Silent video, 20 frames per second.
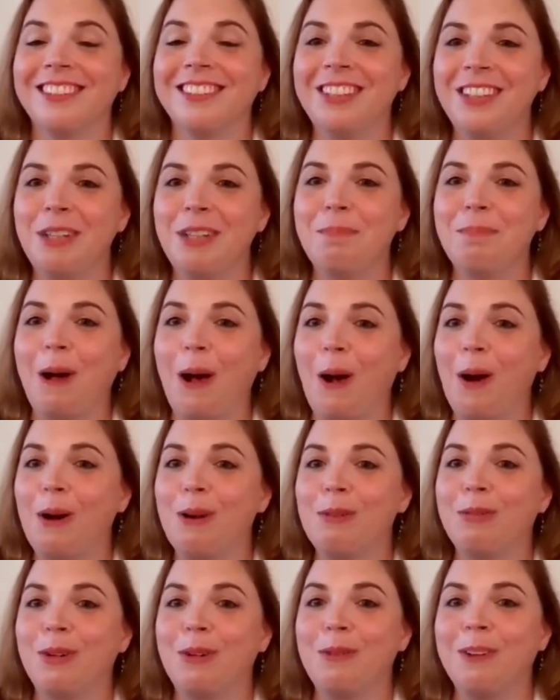Really
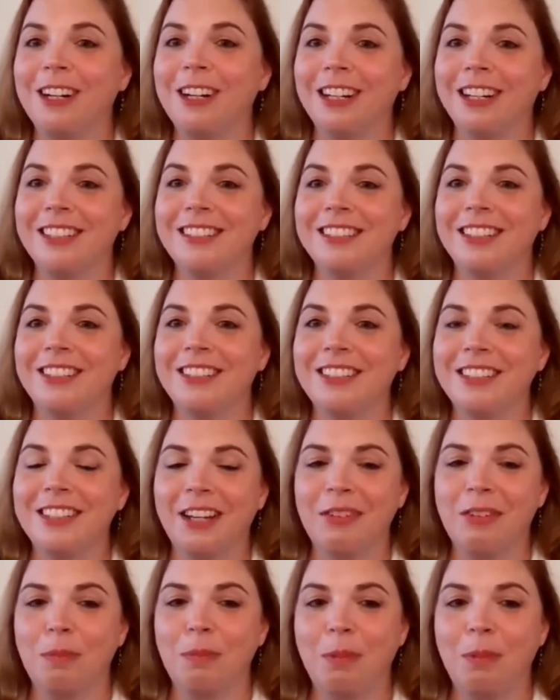powerful words. I just
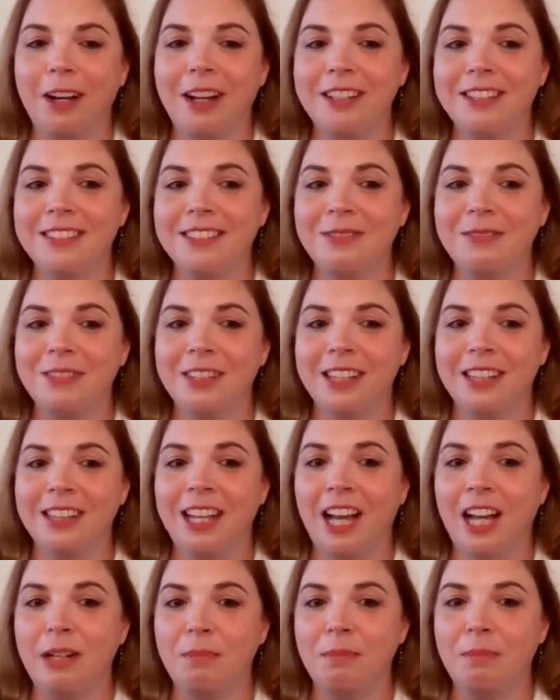have to pause with that,